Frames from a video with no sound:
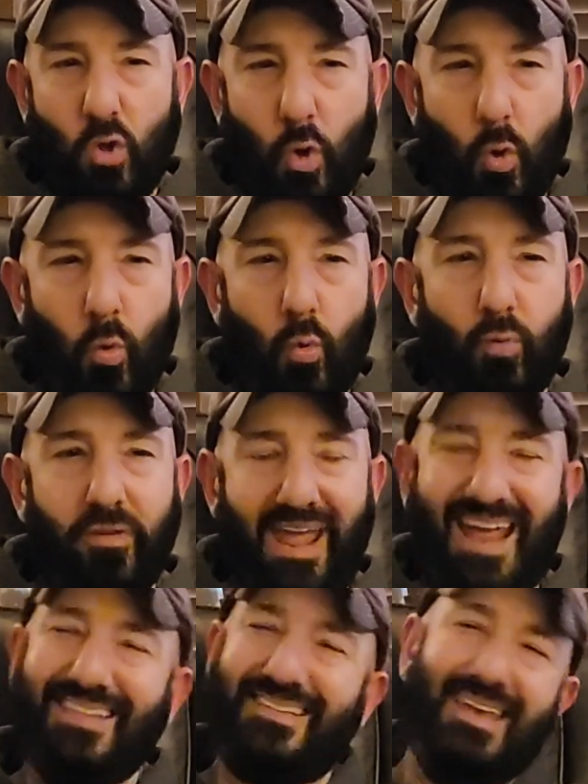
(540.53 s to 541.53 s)
old
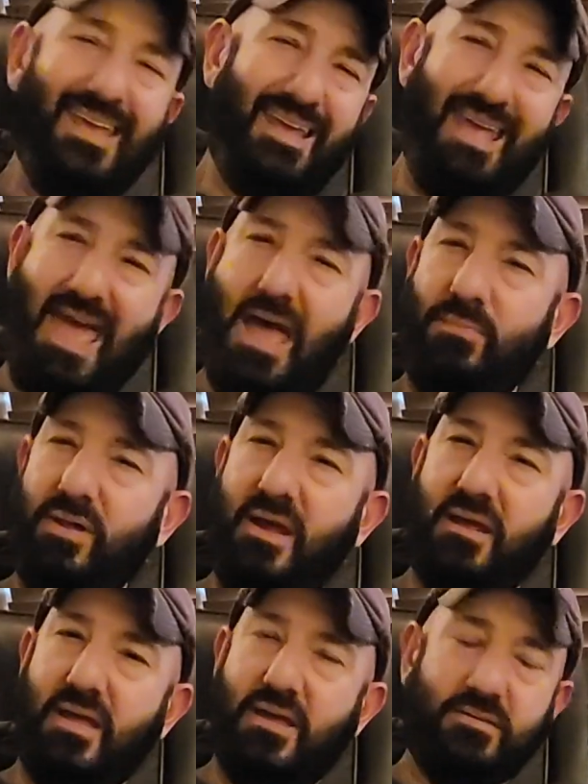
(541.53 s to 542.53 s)
antique cabin,
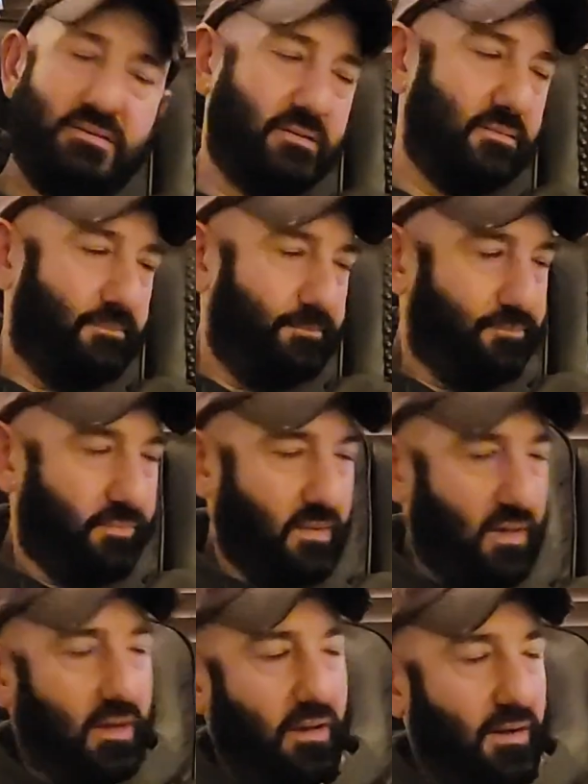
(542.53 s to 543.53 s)
I guess.
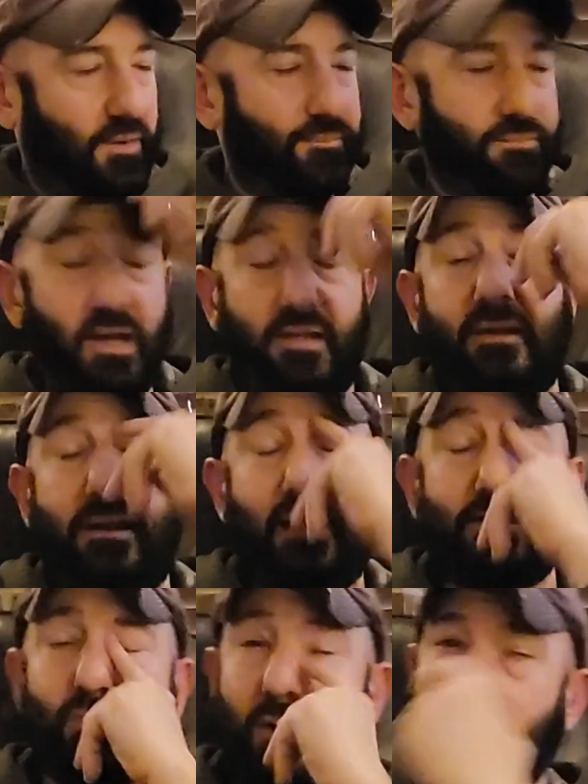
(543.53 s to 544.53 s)
And
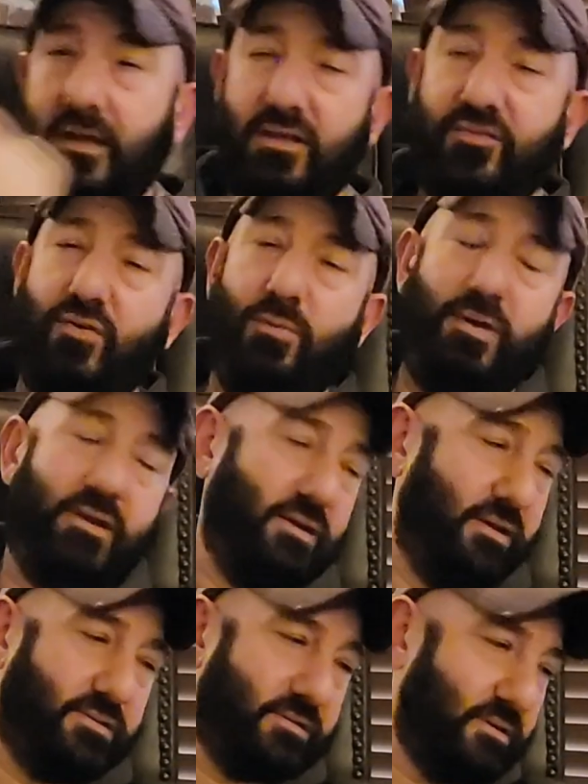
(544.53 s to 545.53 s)
that's what it gets from it.
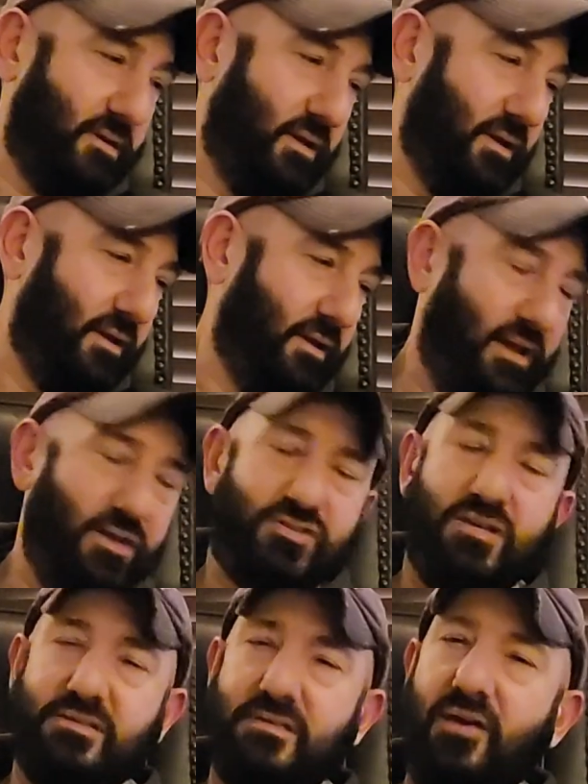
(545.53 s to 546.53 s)
It's
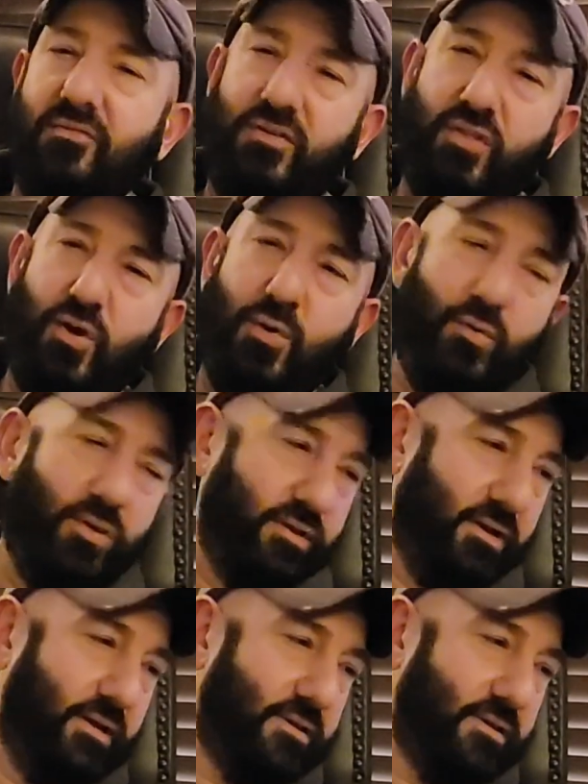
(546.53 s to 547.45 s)
different though. It really